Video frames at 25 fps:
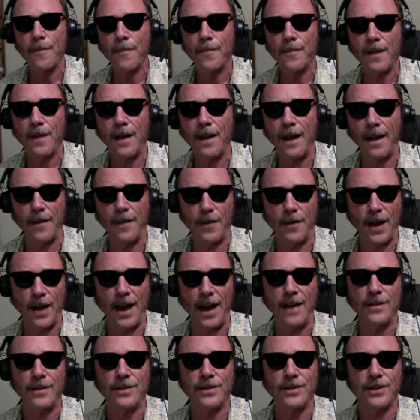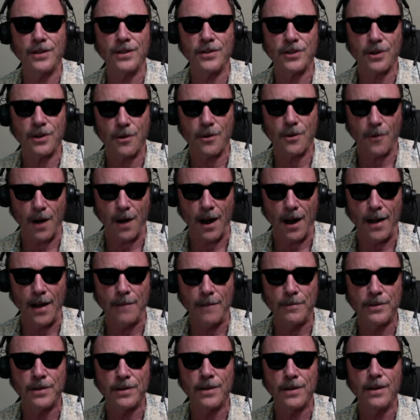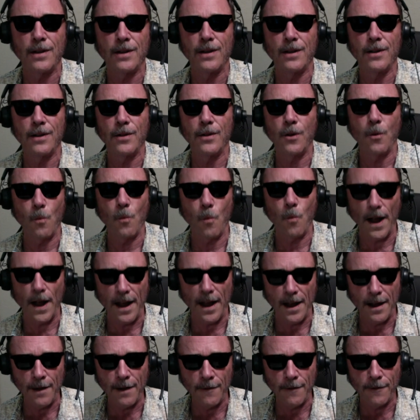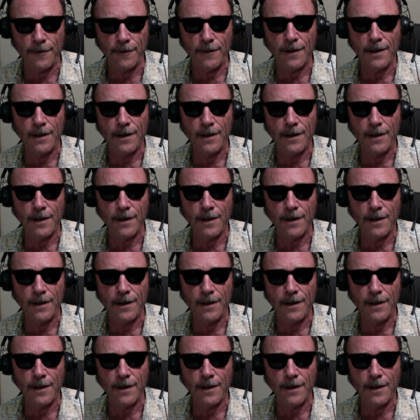And that describes the wave